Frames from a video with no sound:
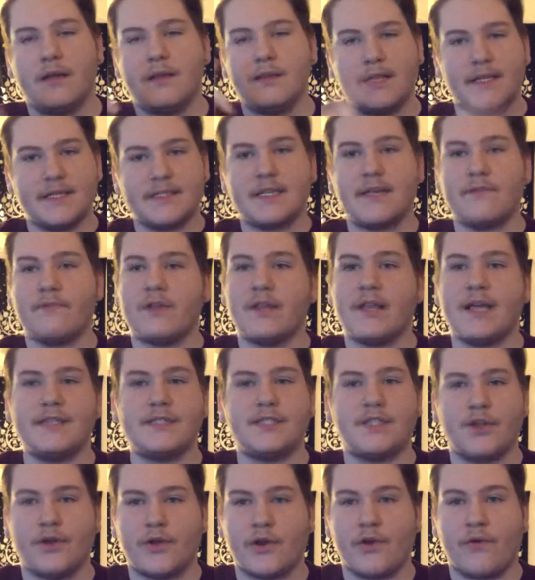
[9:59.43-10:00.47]
This can relate
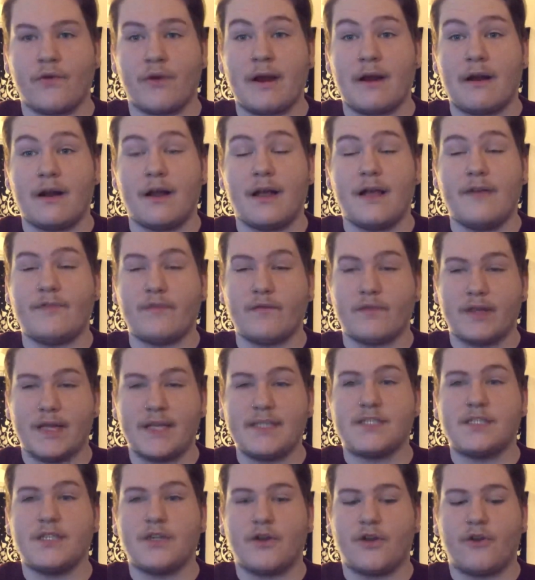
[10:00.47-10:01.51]
to your career. If it
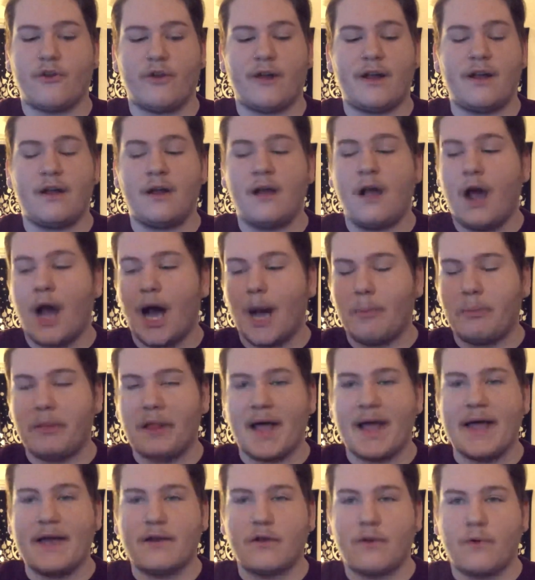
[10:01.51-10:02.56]
relates to your career,
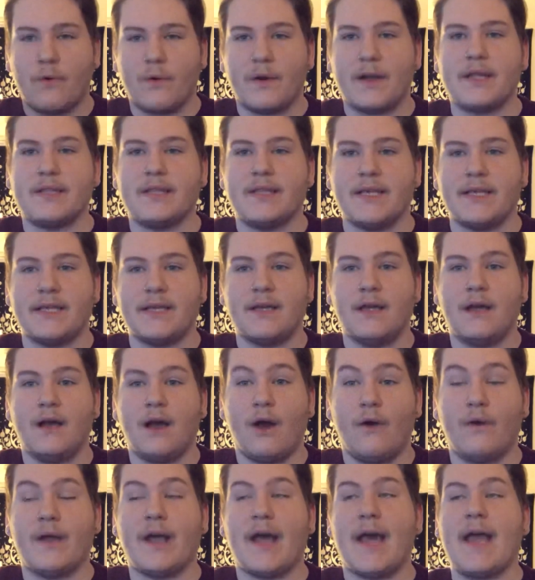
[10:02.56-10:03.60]
apply it accordingly,
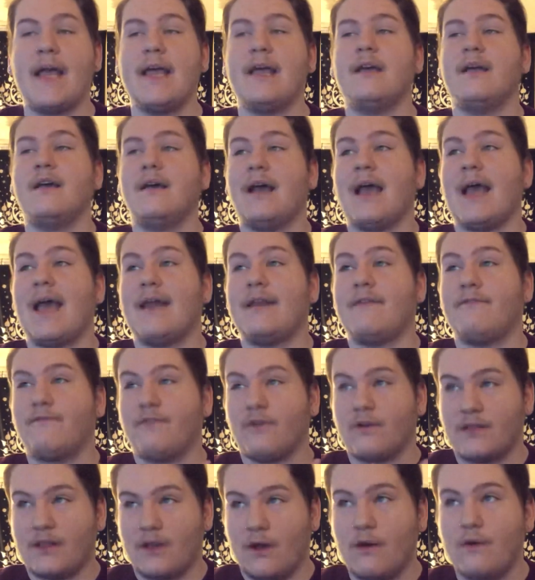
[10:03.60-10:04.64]
okay? And
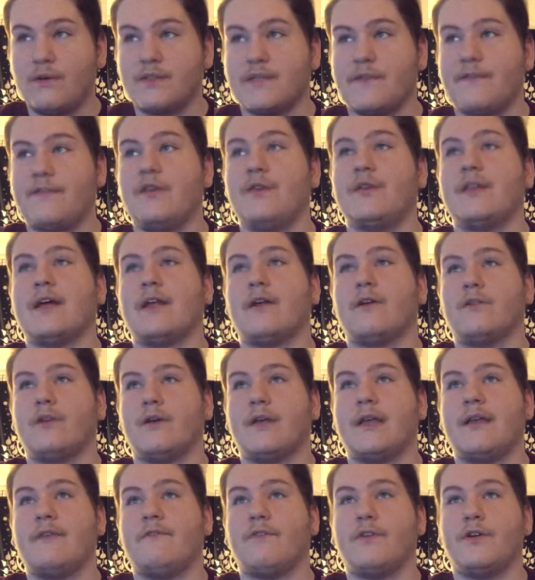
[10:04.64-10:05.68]
for those of you that are
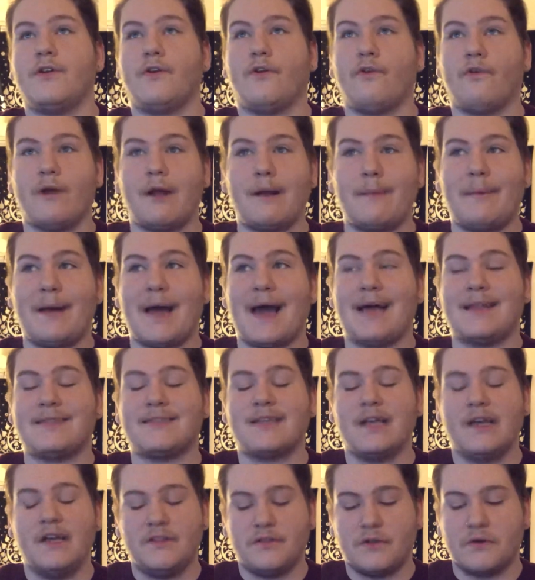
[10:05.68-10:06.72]
looking for new career
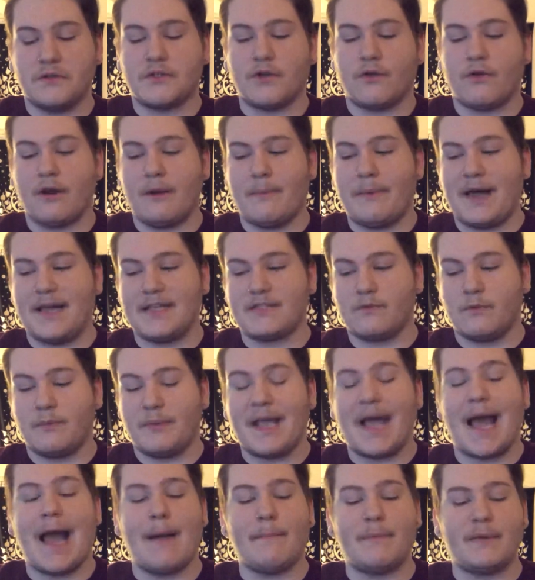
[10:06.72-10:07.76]
paths, those career paths will
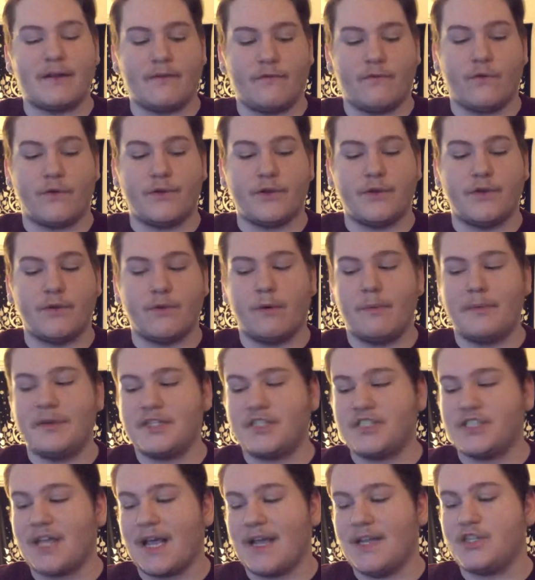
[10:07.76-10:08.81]
be happening for you. You will be
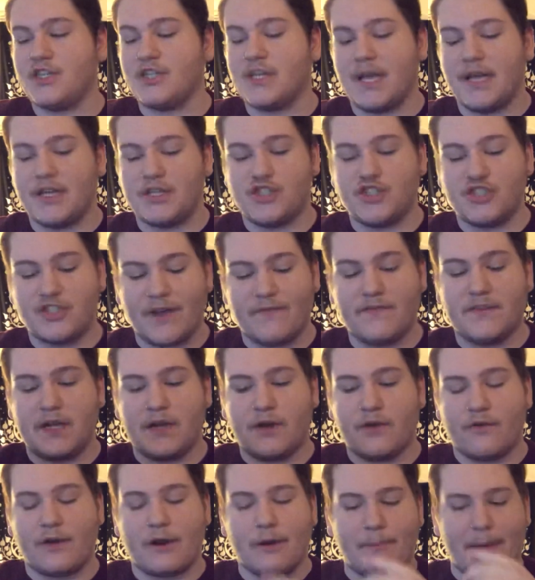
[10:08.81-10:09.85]
changing and
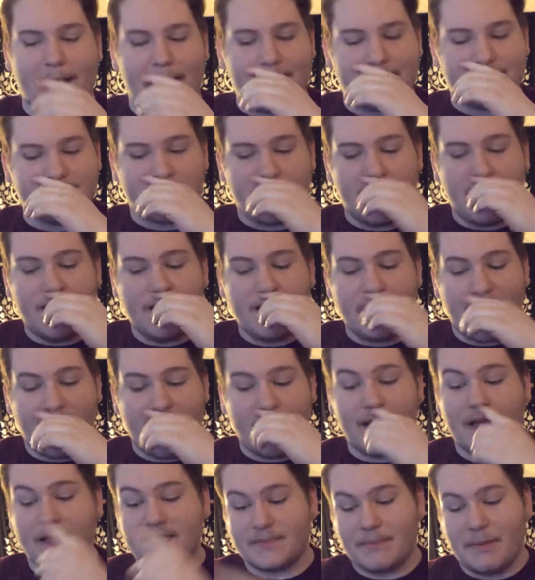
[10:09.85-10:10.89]
shifting career paths,
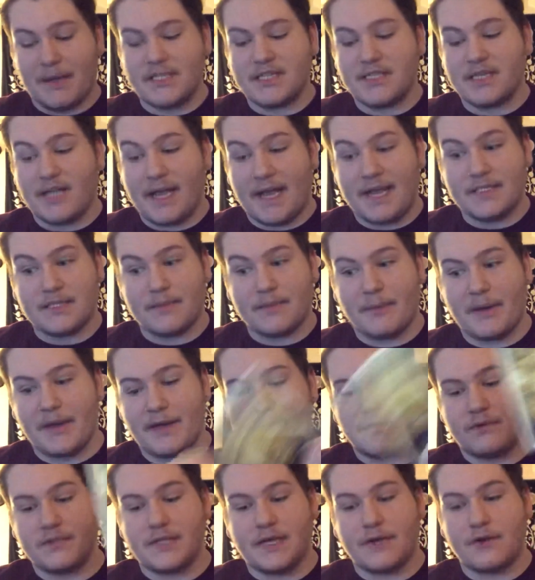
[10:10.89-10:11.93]
and especially Ace of
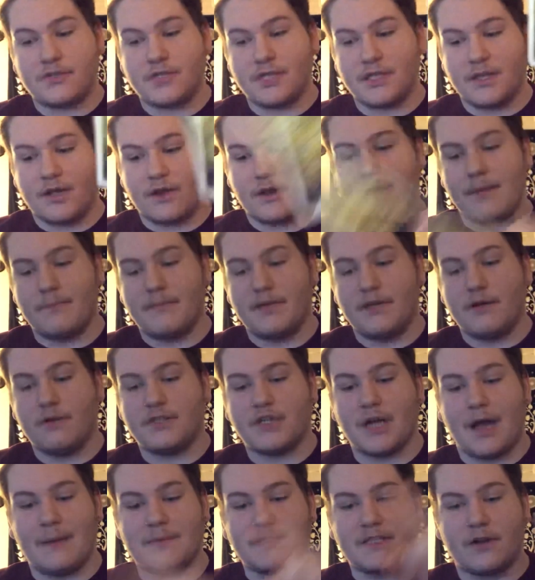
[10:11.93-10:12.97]
Pentacles energy, there can be new
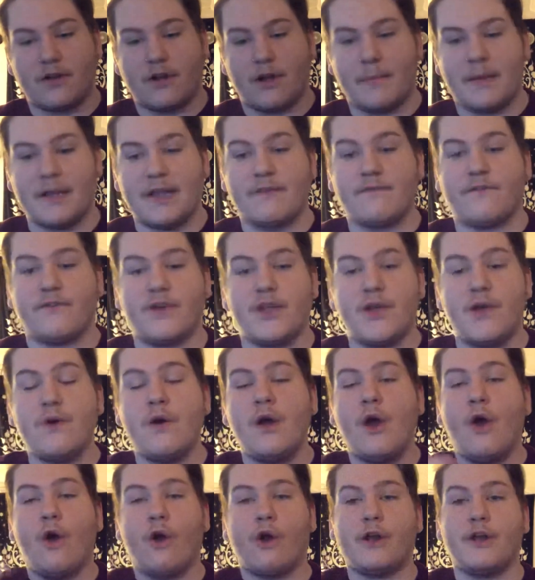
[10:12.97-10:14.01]
jobs that are coming in for you,
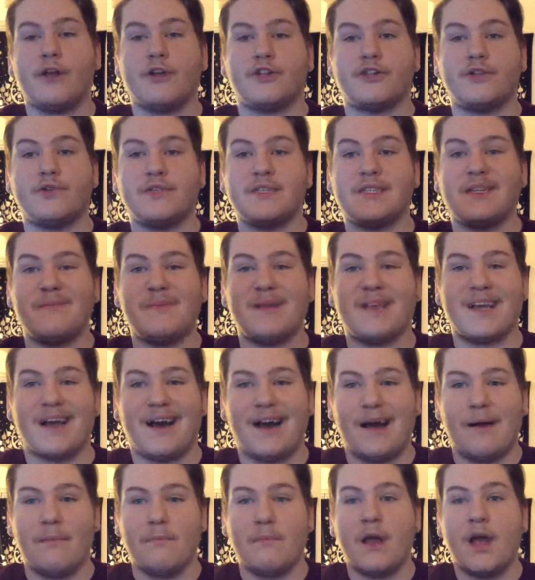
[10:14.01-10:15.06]
or you're choosing to
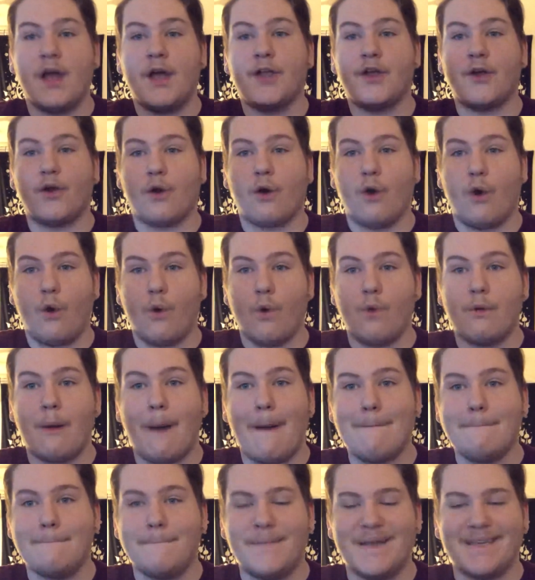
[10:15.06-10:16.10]
become your own
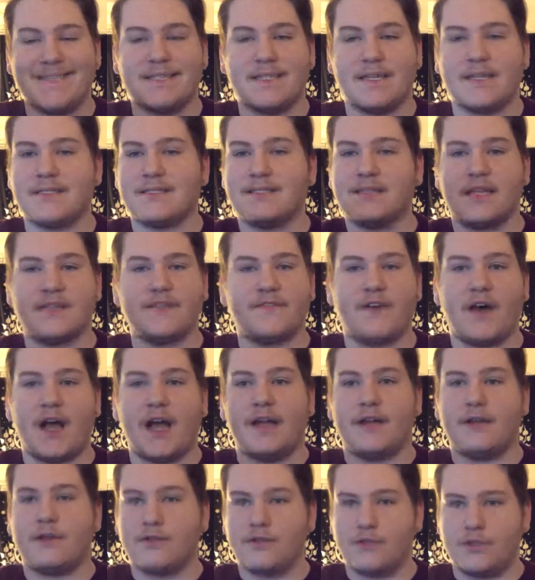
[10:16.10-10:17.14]
business. That's
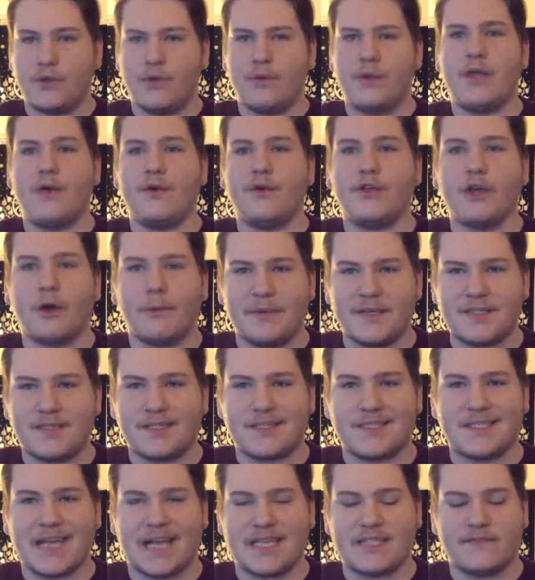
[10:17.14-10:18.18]
fine. Do you. You'll be
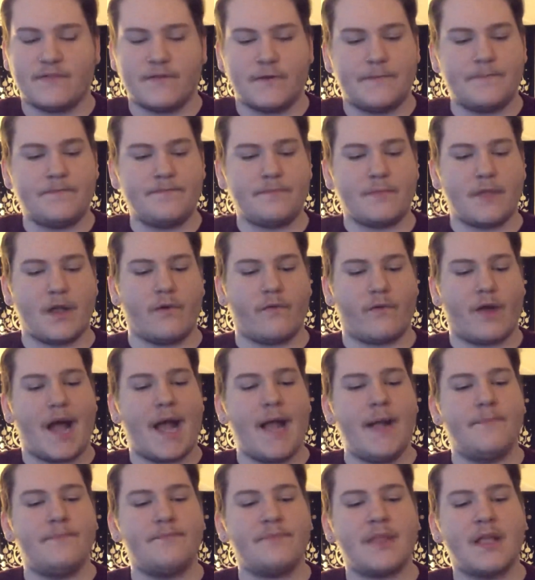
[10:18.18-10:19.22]
successful, all
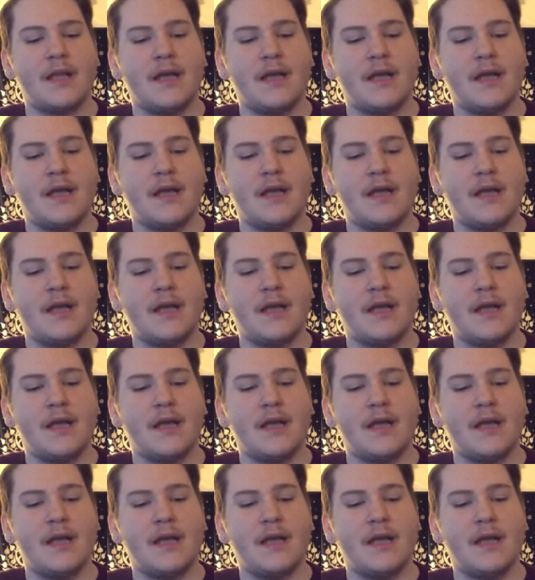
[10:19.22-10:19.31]
right?